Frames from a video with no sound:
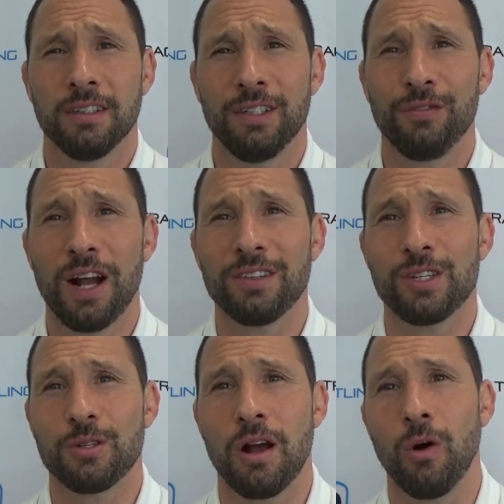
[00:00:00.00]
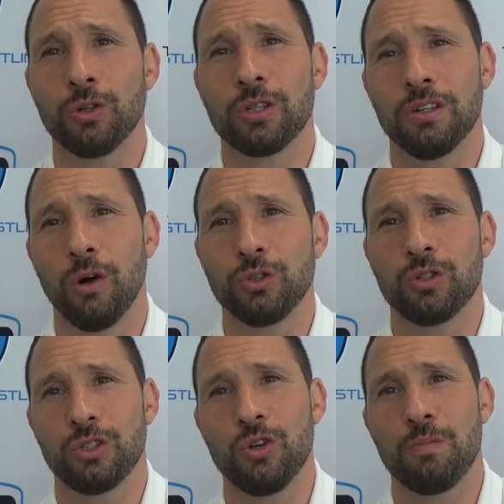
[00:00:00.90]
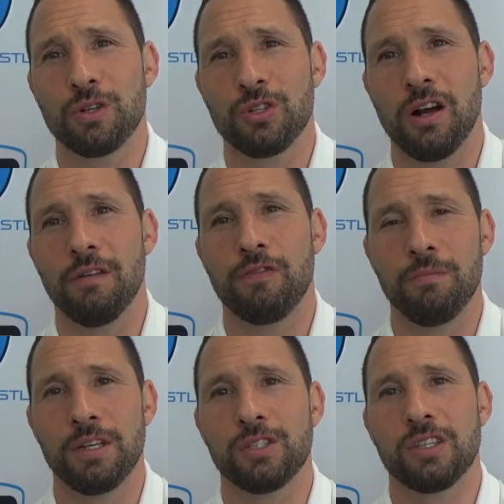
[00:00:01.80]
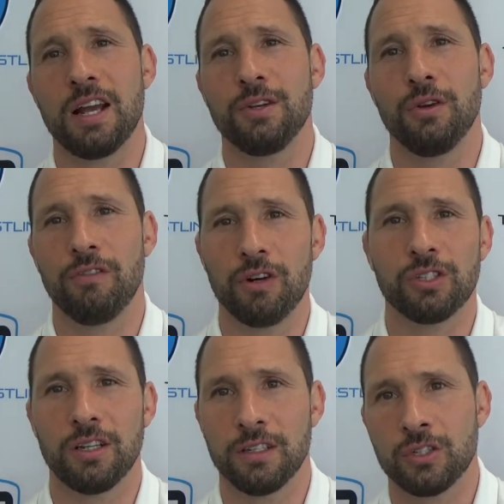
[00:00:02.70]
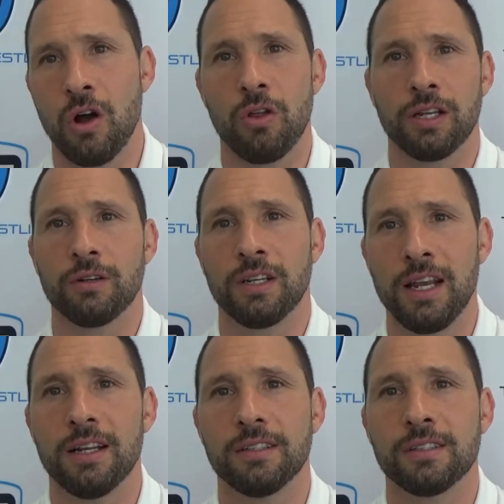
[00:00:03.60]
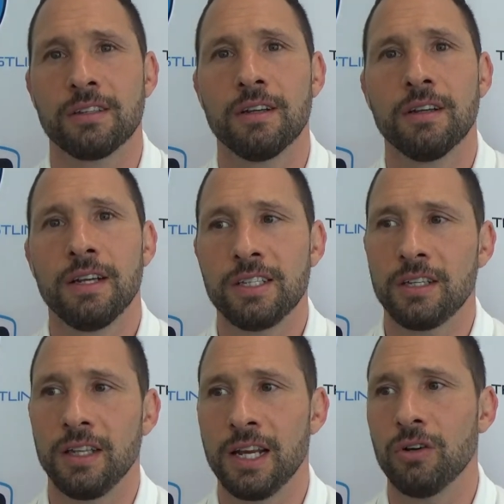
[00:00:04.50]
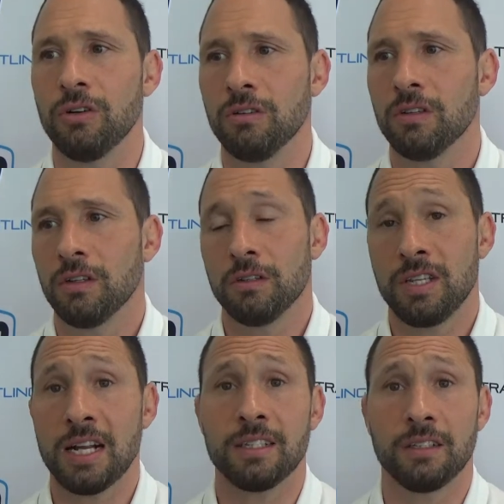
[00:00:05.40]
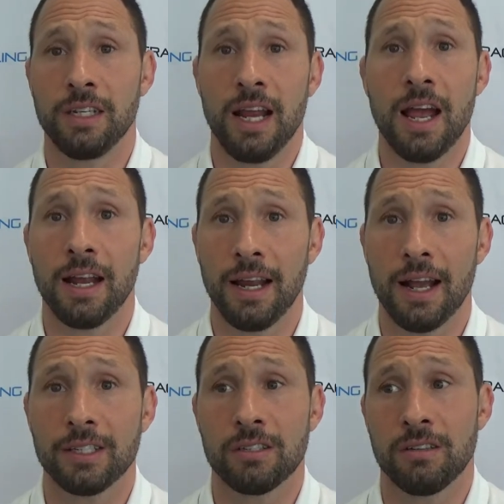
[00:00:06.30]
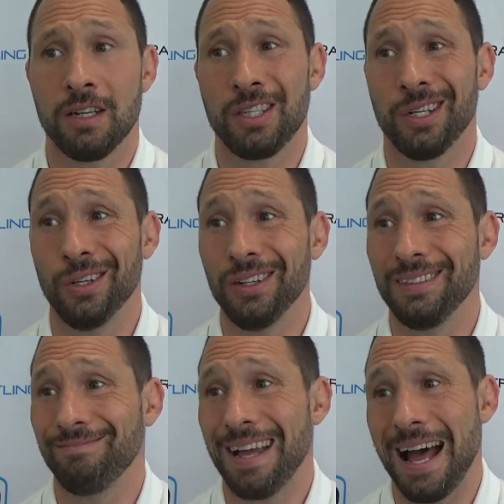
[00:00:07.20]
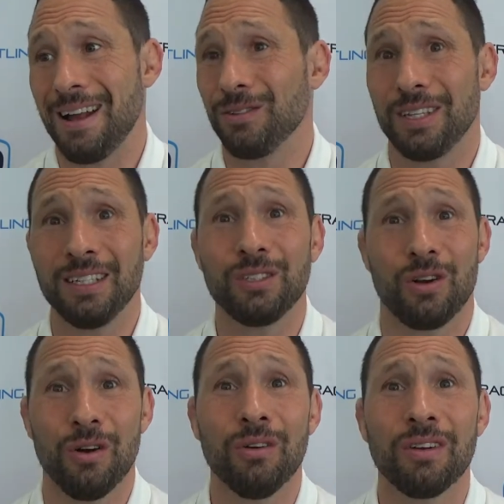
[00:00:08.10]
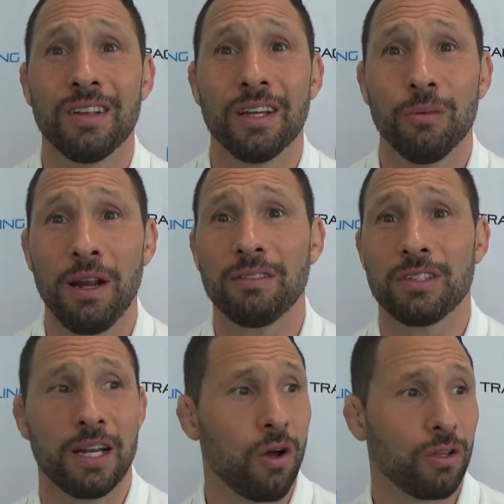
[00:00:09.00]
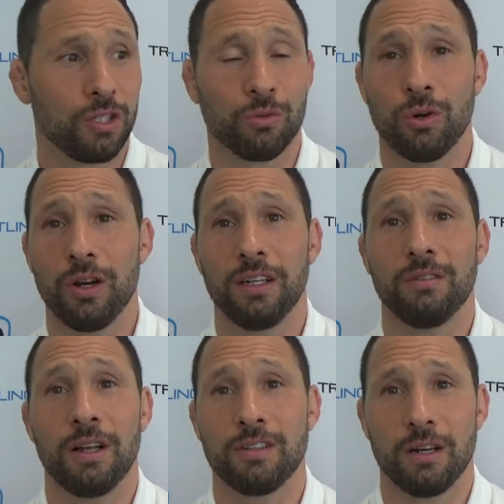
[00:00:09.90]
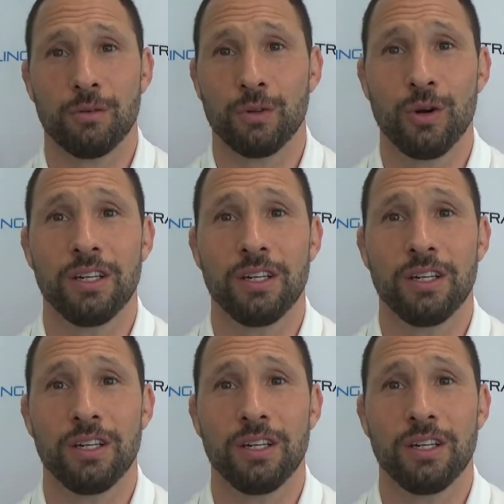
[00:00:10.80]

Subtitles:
You've got this ultra super stud from this said university that's calling kids. Is it legal? Technically, yeah, I guess. Is it good? I don't think so. We have to take all these recruiting, we have to take a recruiting